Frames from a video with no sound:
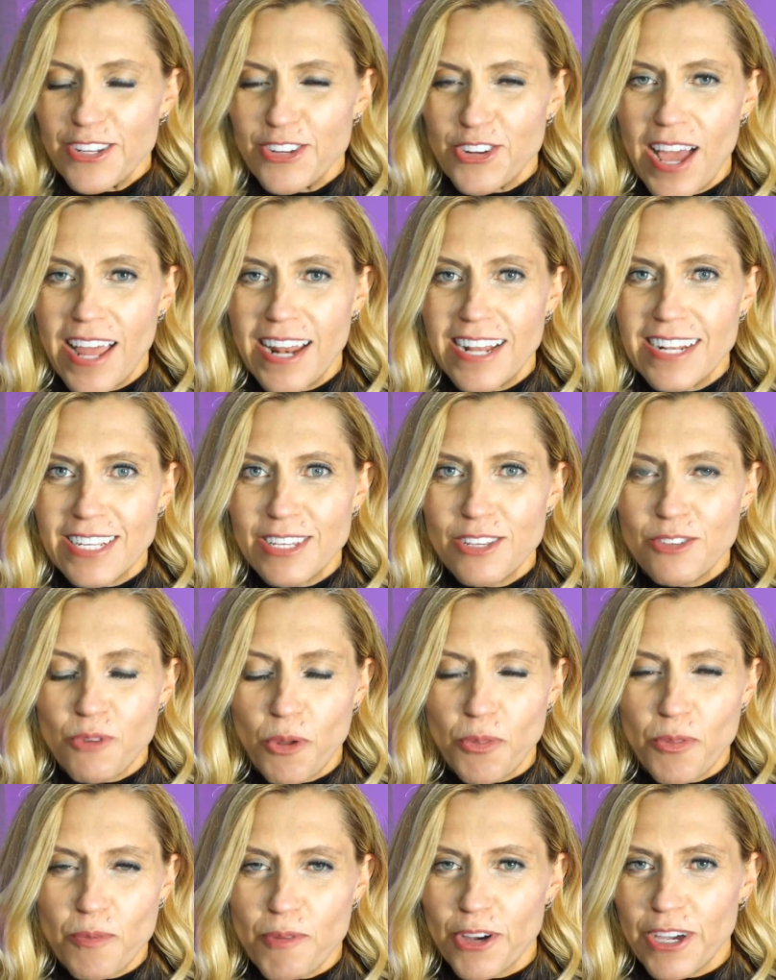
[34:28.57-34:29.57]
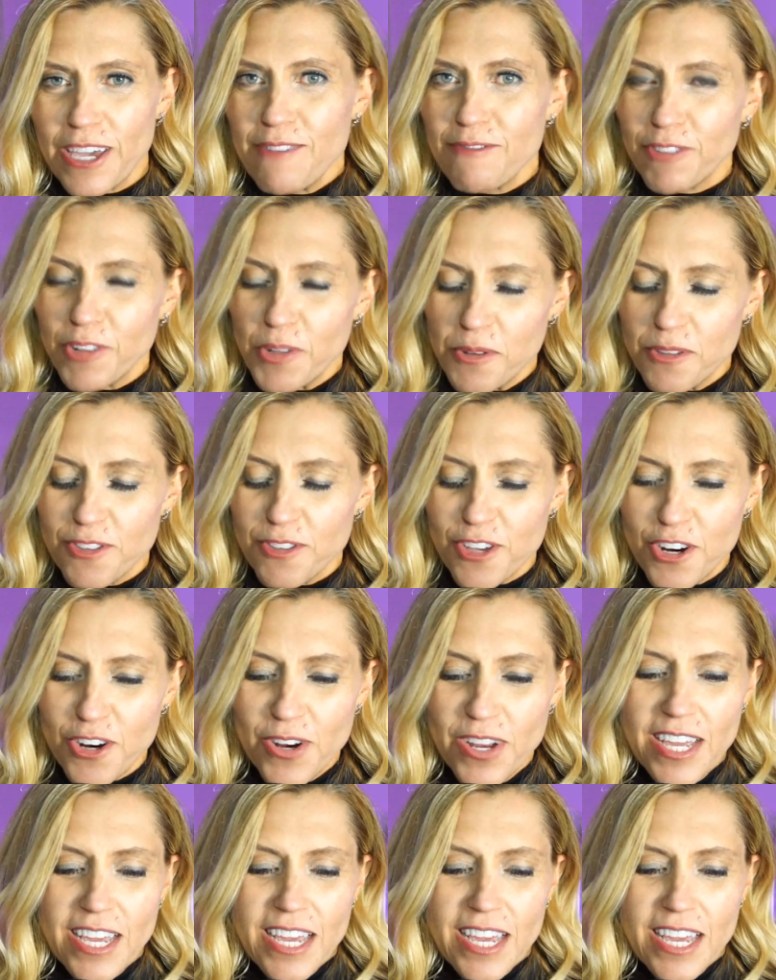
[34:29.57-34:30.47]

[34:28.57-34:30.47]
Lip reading: strategies, wrote the book Influencer.